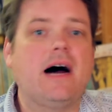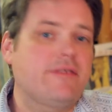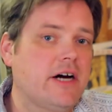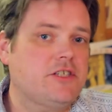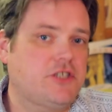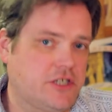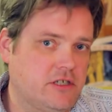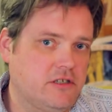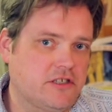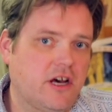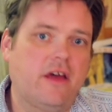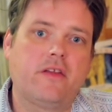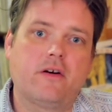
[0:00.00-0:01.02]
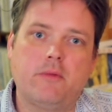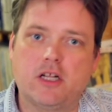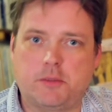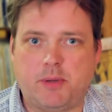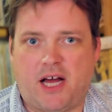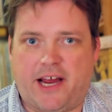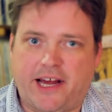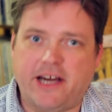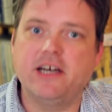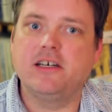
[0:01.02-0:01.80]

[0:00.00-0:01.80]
I've got chills. They're multiplying.